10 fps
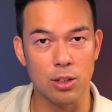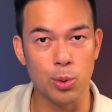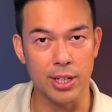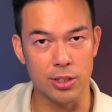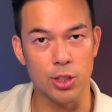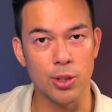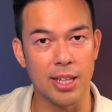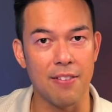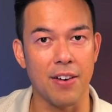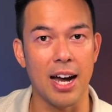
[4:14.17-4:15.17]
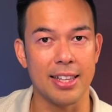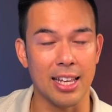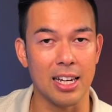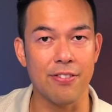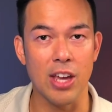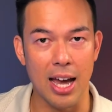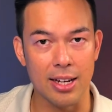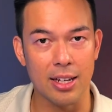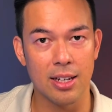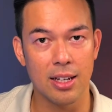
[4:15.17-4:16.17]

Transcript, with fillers: quit on you and they fire and they leave you hanging.